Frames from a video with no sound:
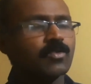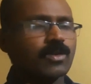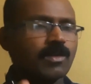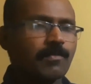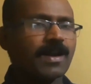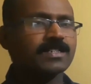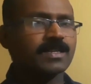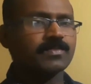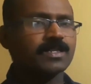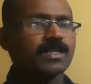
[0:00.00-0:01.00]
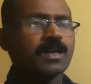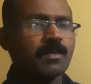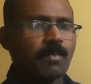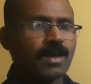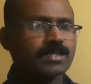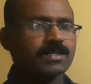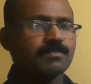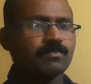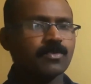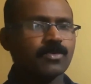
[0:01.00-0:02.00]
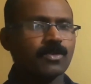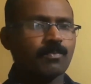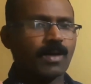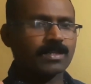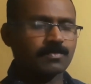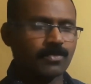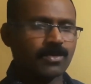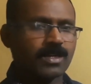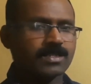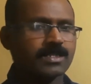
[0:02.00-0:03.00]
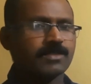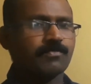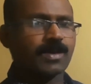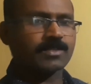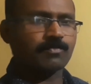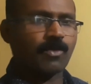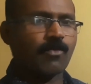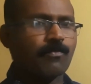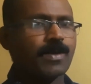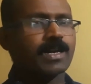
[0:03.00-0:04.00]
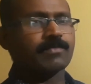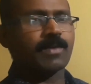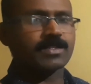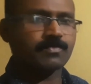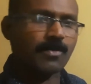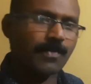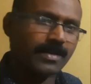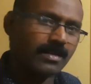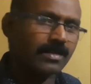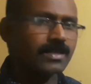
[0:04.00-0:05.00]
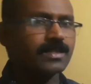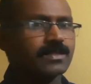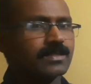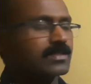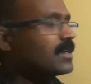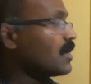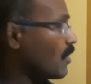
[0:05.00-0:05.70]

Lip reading: We will find same thing. Past simple, past progressive, past perfect continuous.